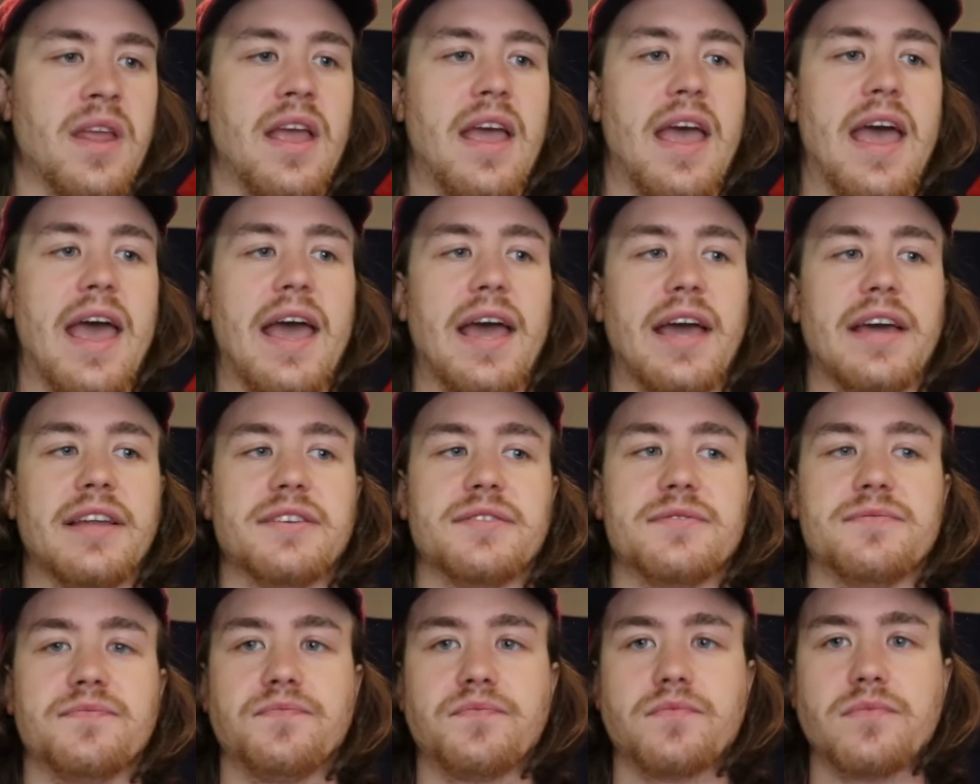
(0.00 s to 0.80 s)

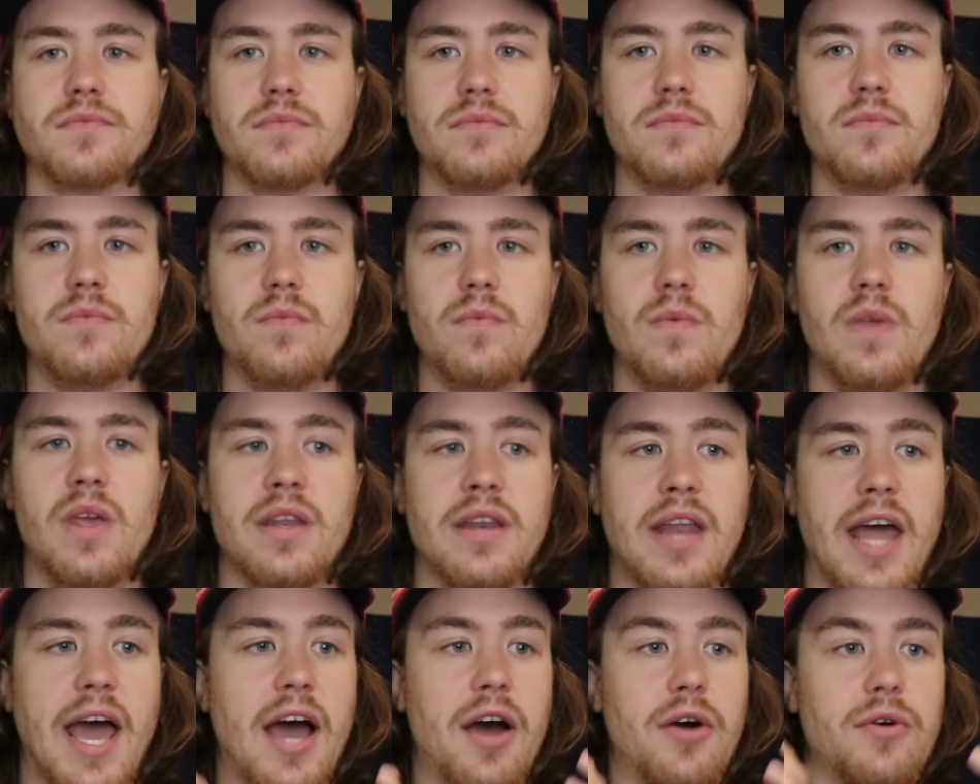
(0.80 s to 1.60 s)
And
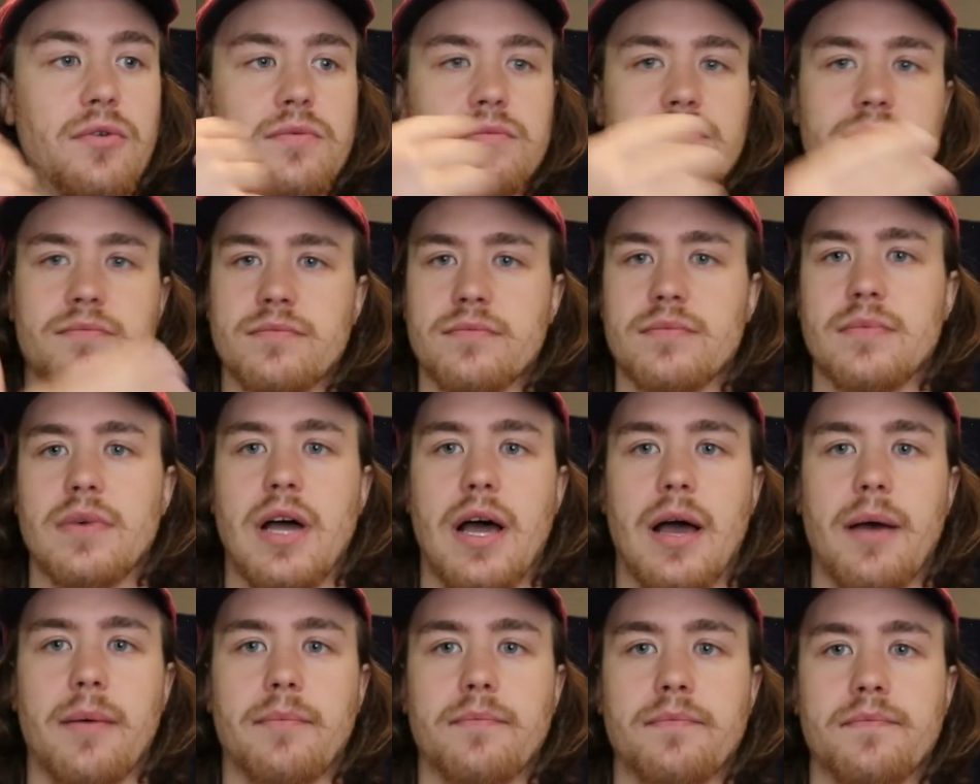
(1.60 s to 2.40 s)
now
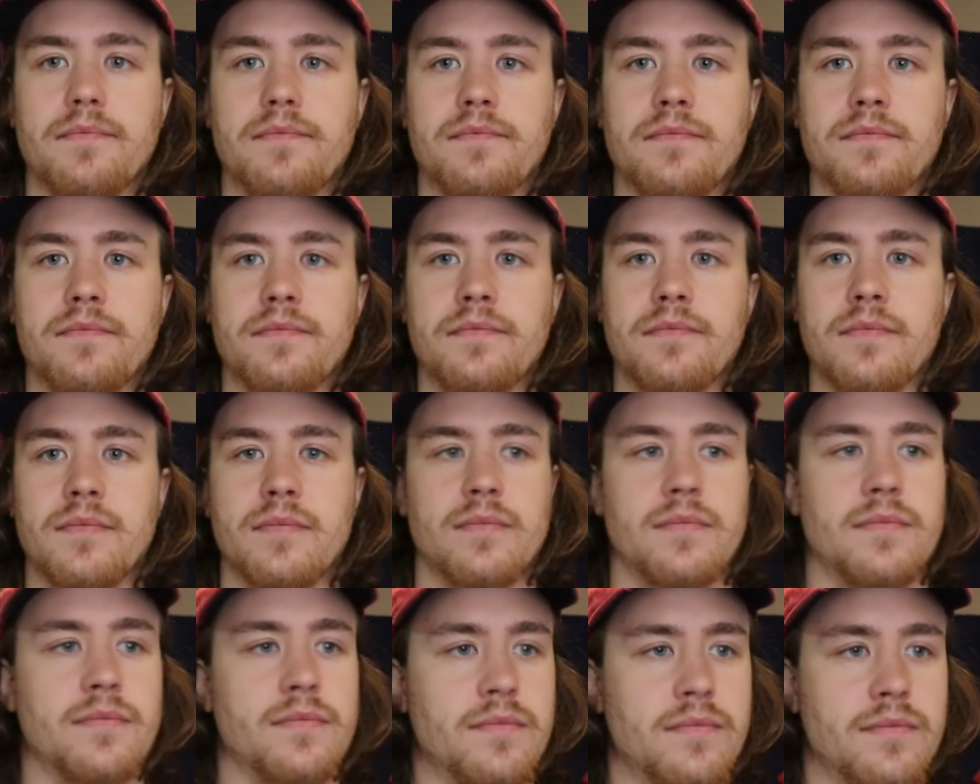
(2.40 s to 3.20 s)
I'm
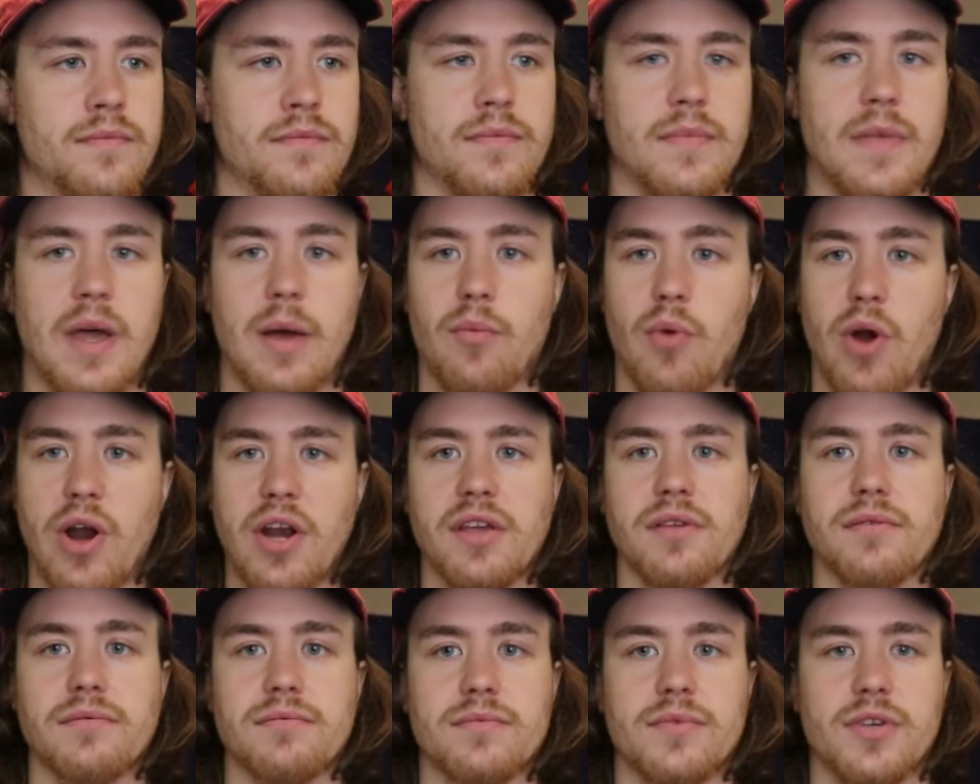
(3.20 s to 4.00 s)

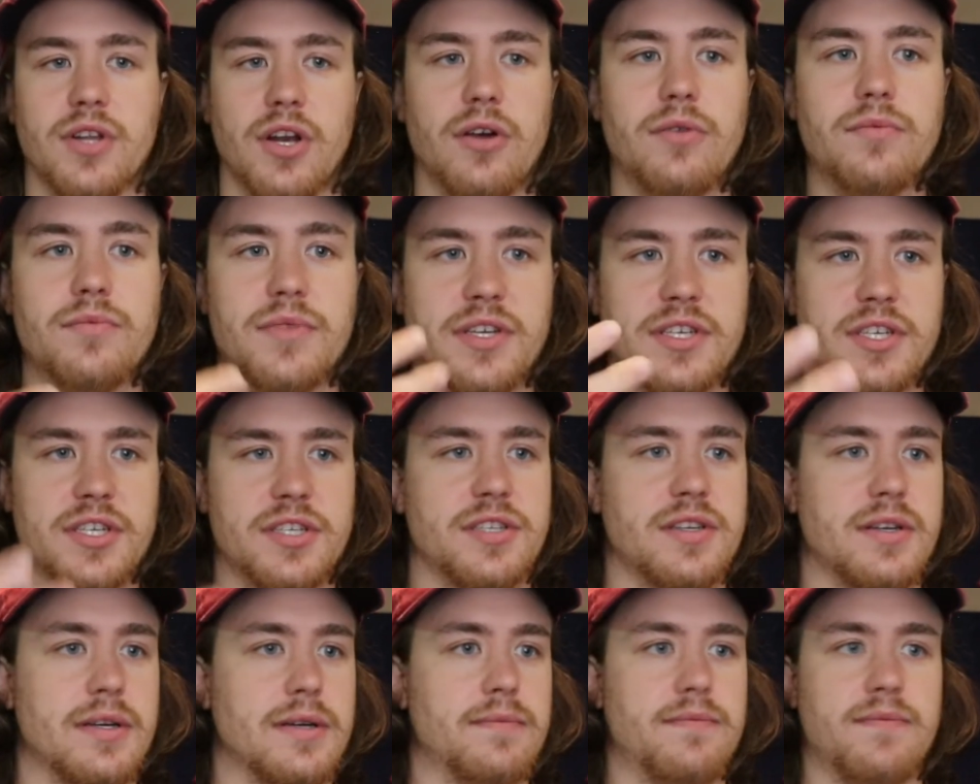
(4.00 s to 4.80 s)
ready, you know? This
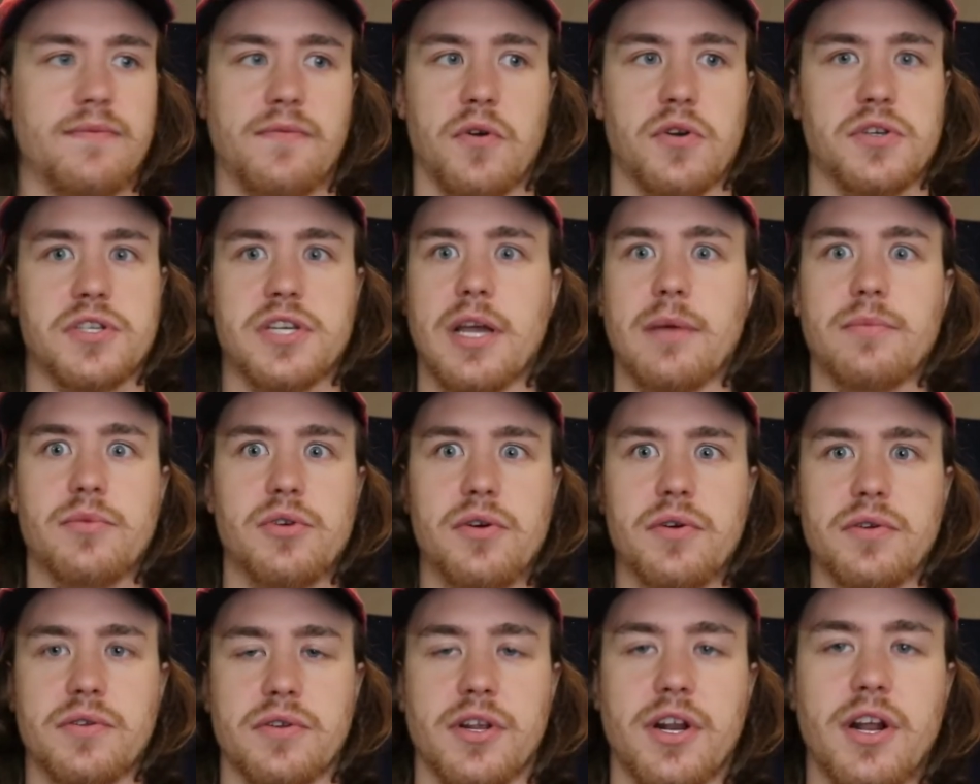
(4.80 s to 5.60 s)
is the first thing I'm
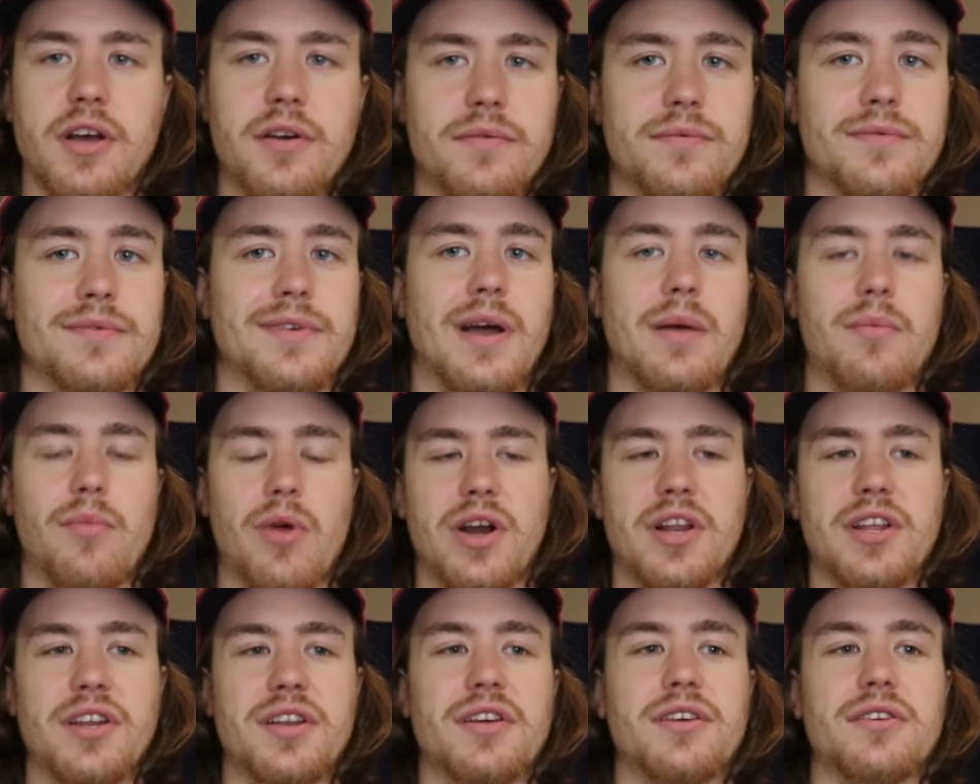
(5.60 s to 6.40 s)
doing, you know? I'm
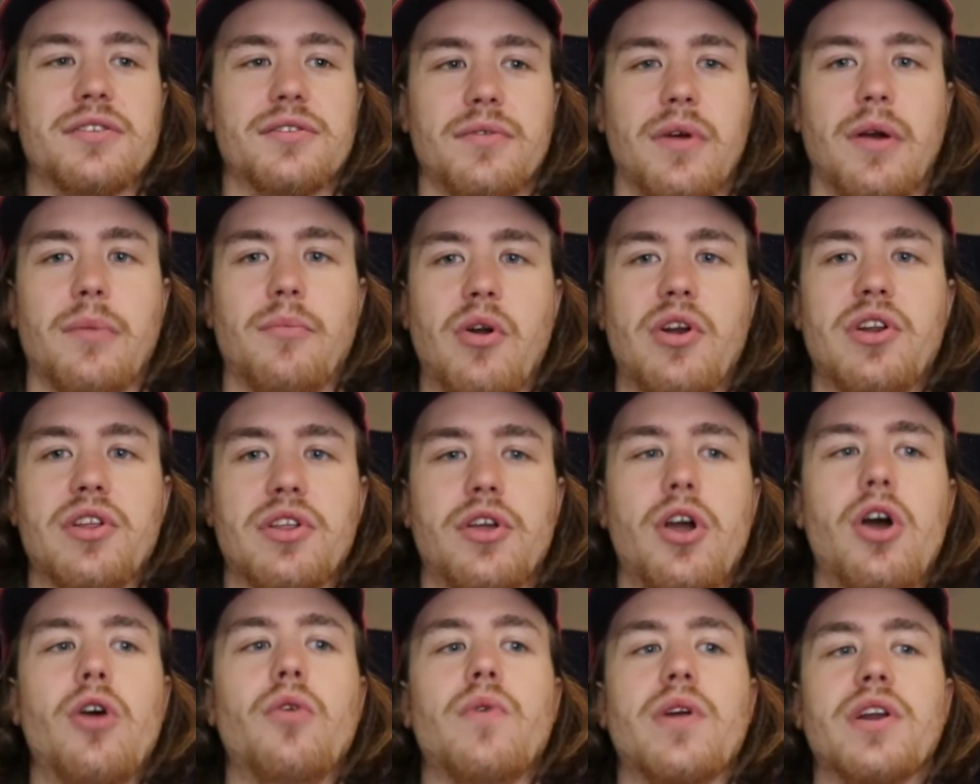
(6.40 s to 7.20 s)
ready to
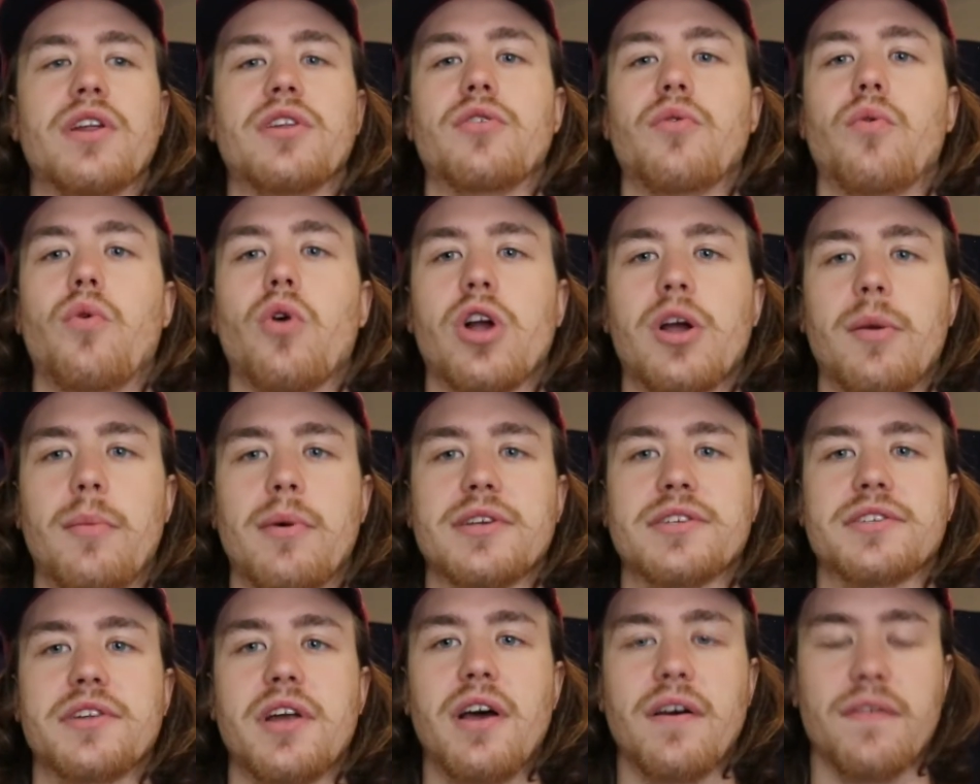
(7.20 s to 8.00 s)
go, ready to work on my
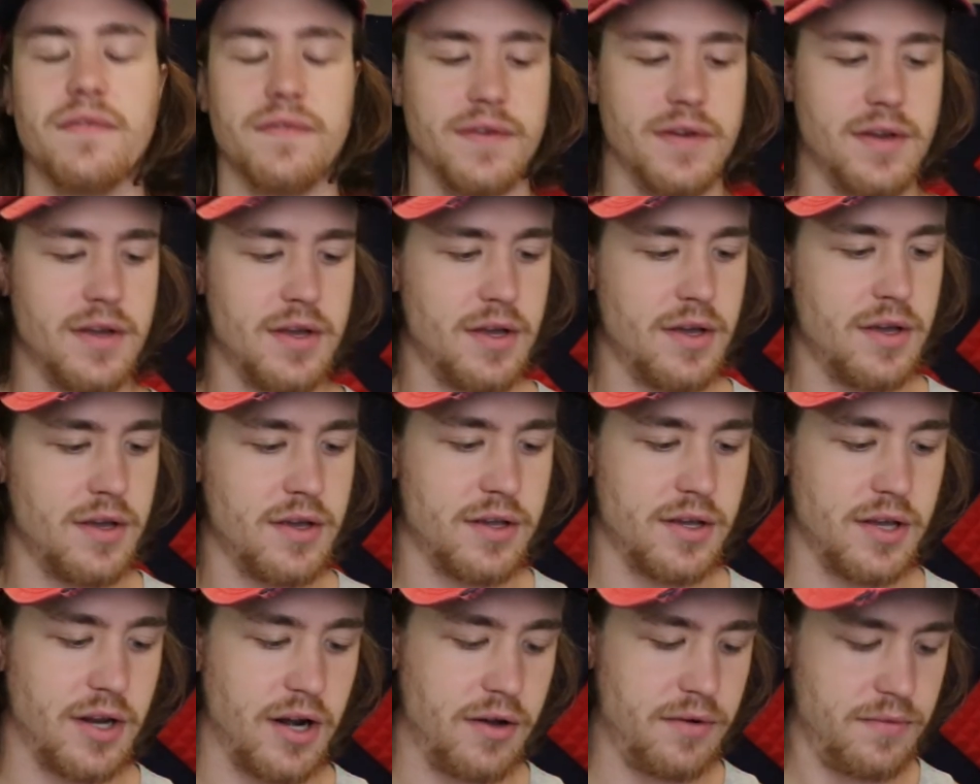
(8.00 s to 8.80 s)

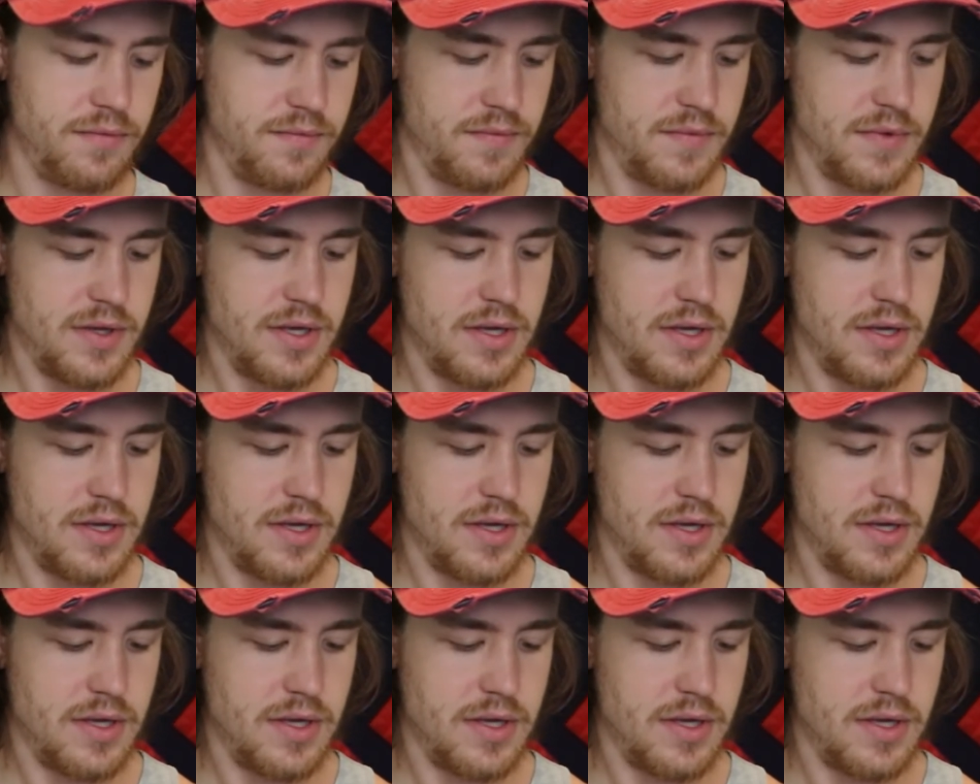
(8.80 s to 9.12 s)
stuff, you know?